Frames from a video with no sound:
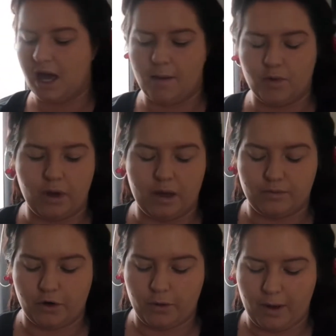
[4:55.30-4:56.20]
MUA
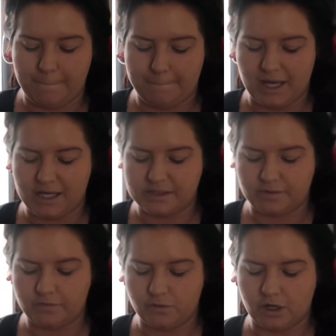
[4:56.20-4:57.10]
Pro and Base
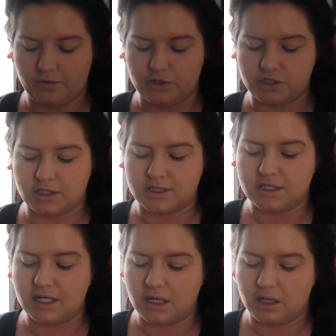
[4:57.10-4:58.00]
Full Coverage
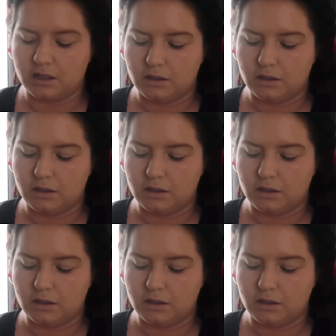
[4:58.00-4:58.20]
Concealer.